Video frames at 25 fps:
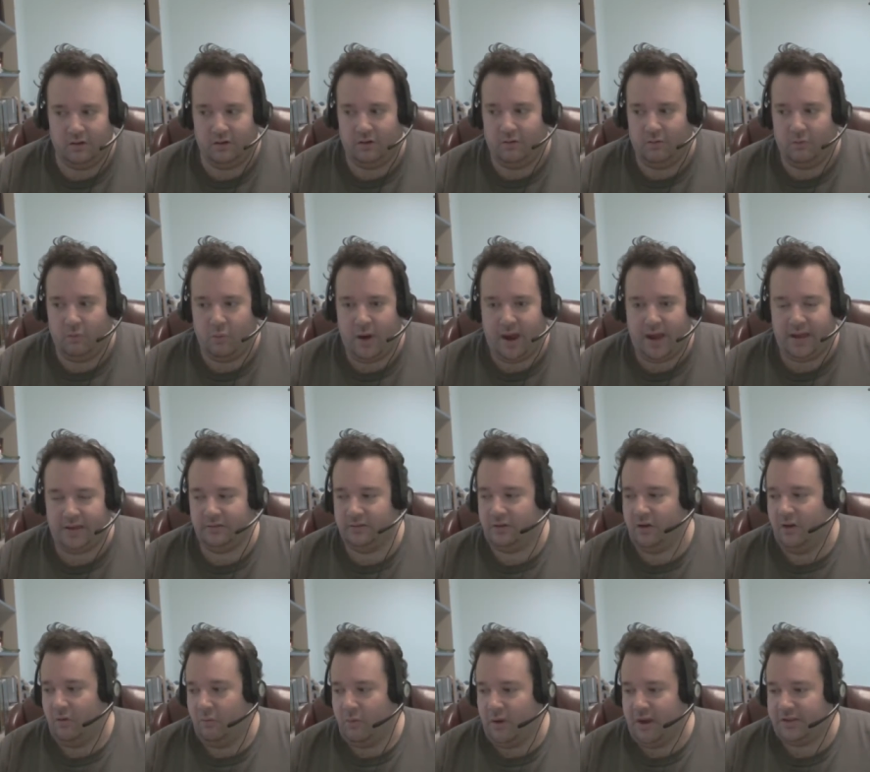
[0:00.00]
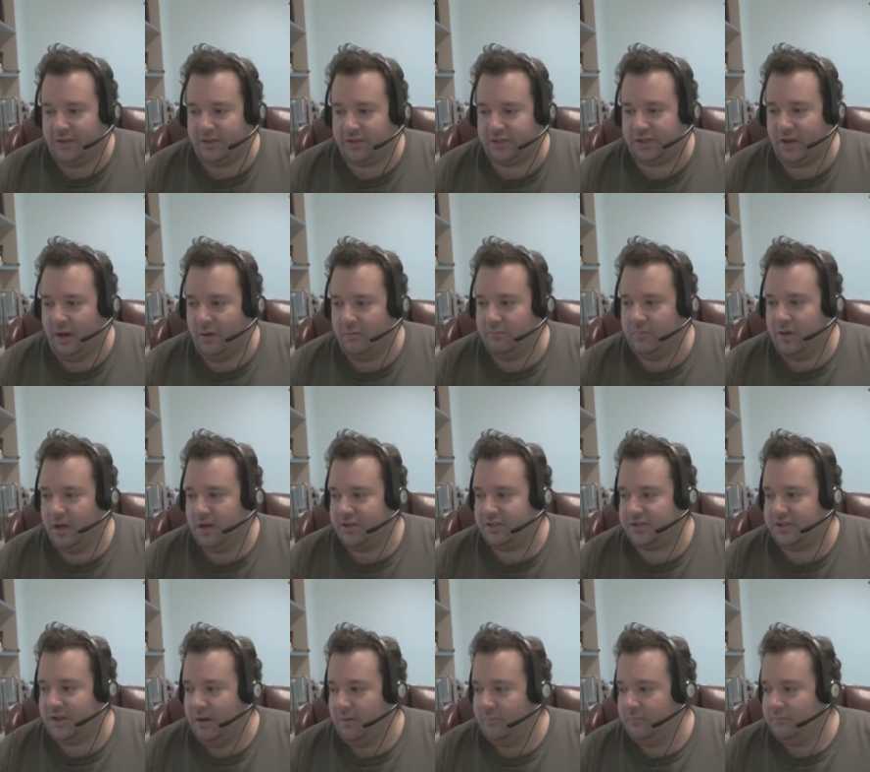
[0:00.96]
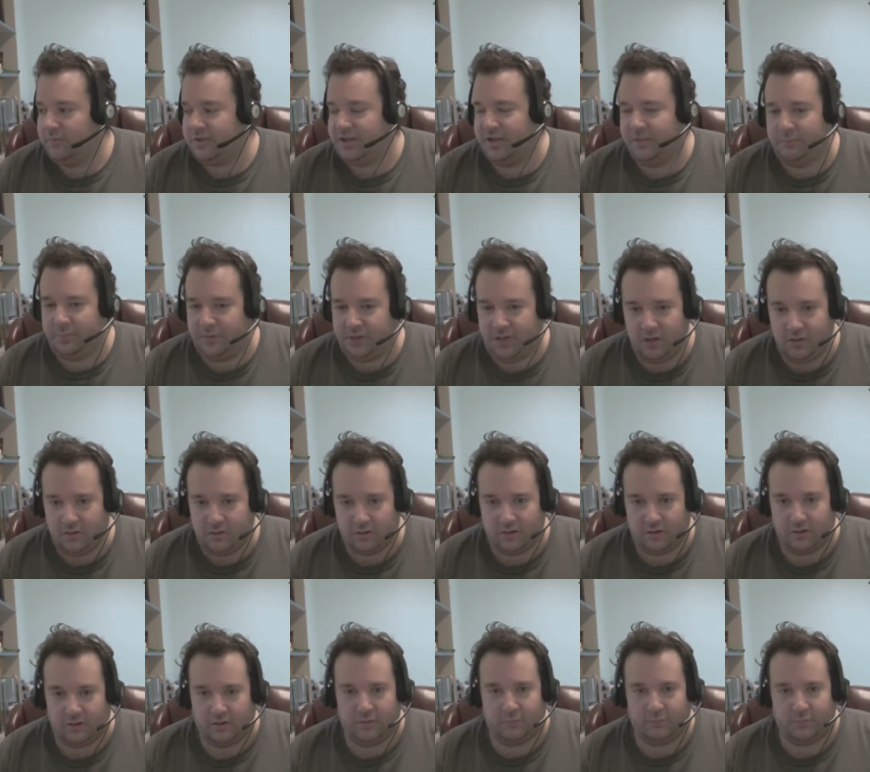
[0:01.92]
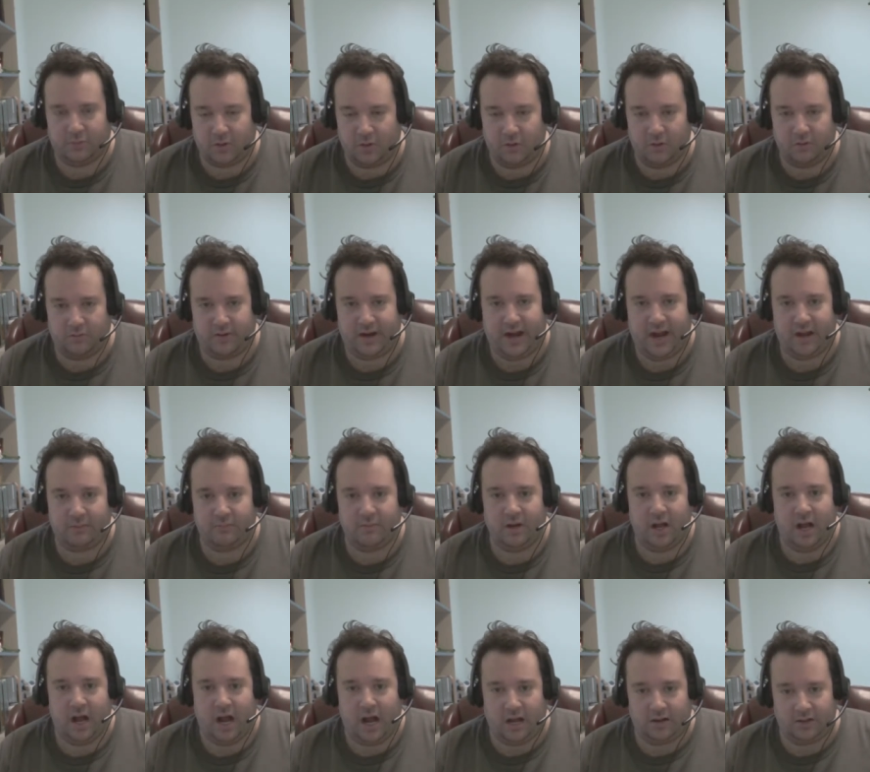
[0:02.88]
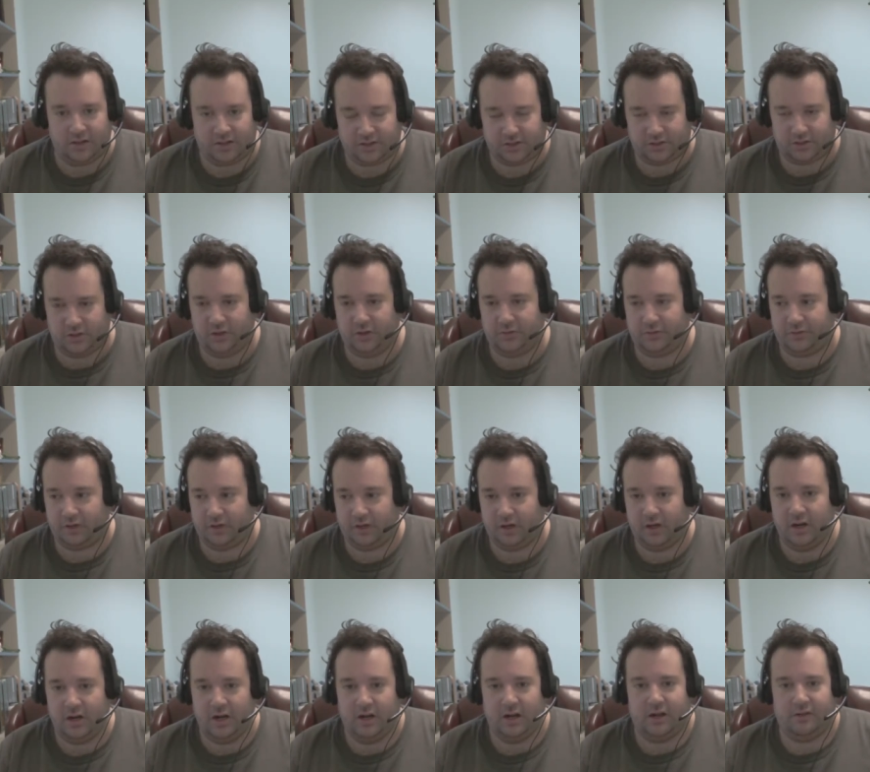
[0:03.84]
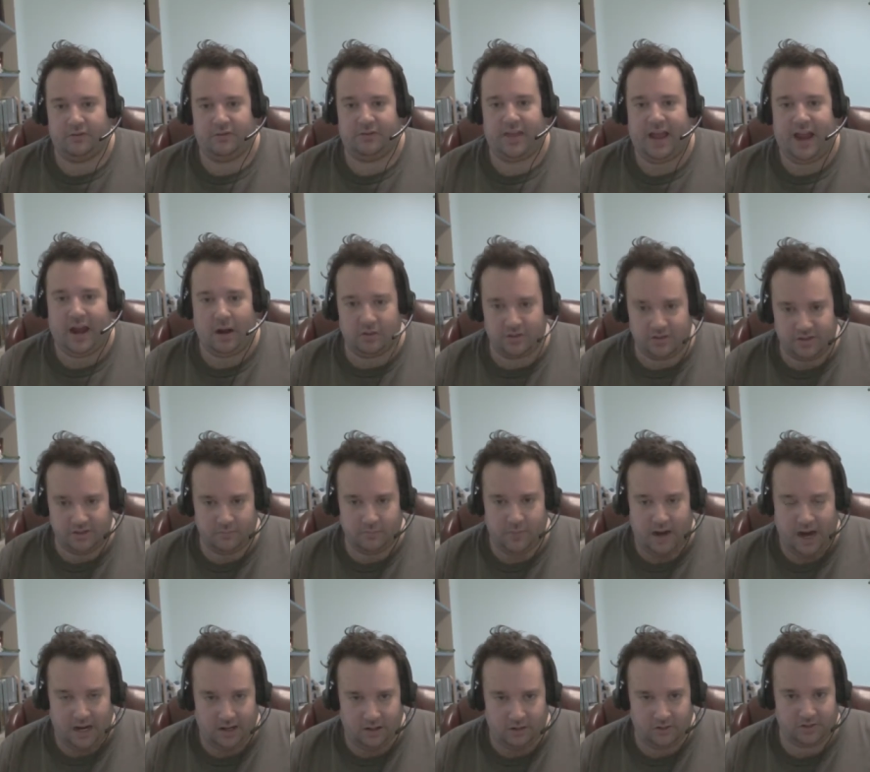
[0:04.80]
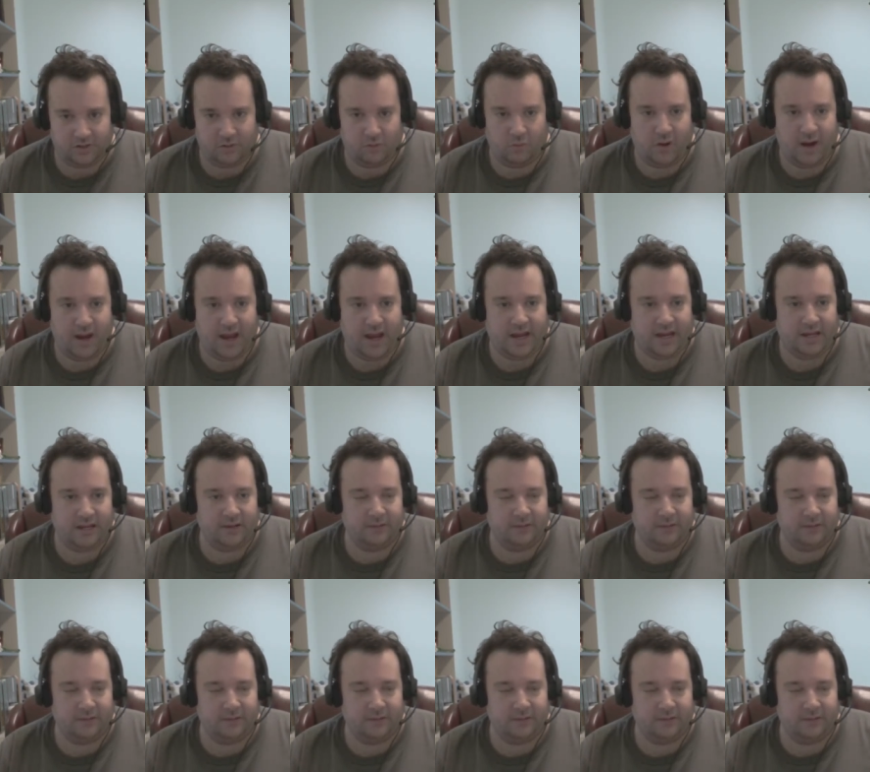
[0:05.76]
When some computer program on a server 1,000 miles away,